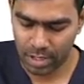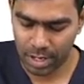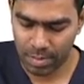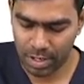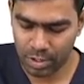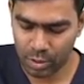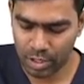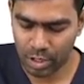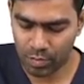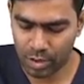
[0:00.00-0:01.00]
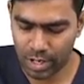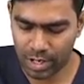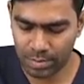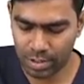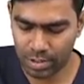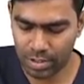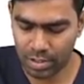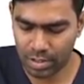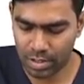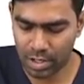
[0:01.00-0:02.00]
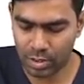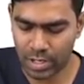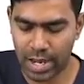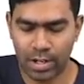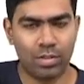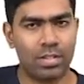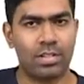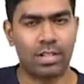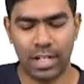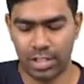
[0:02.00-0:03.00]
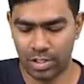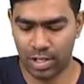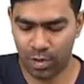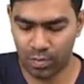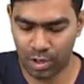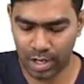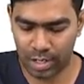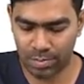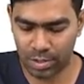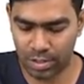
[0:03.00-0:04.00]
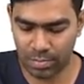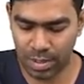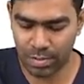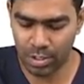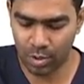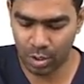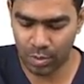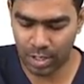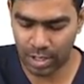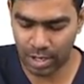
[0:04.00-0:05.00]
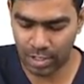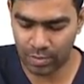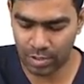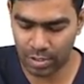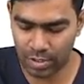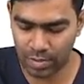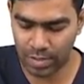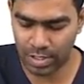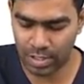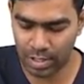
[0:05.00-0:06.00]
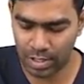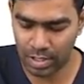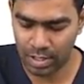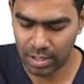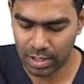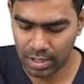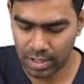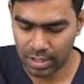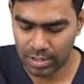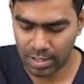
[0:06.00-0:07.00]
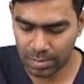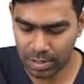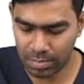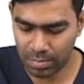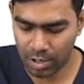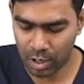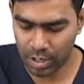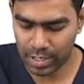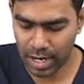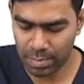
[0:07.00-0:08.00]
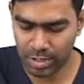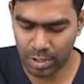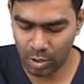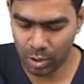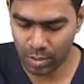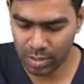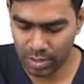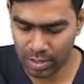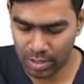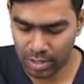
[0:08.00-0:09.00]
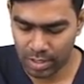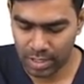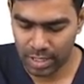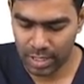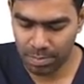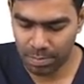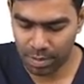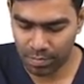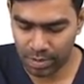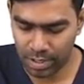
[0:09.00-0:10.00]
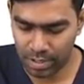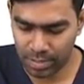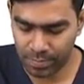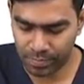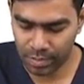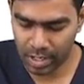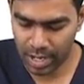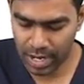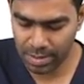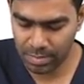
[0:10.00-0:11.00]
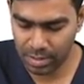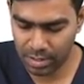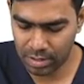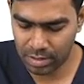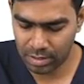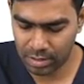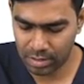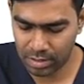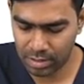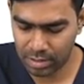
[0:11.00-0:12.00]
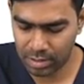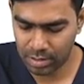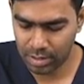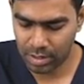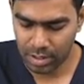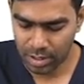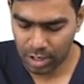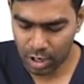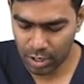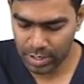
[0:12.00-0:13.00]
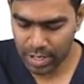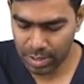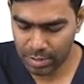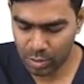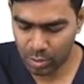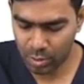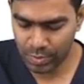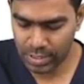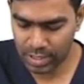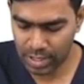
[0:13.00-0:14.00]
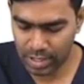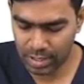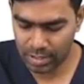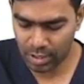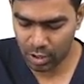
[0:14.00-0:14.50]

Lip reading: MRI showing outflow tract obstruction, now the diagnosis is clinched outflow tract obstruction may be due to a transverse vaginal septum, or it can be due to a imperforate hymen, or it can be due to vaginal atresia.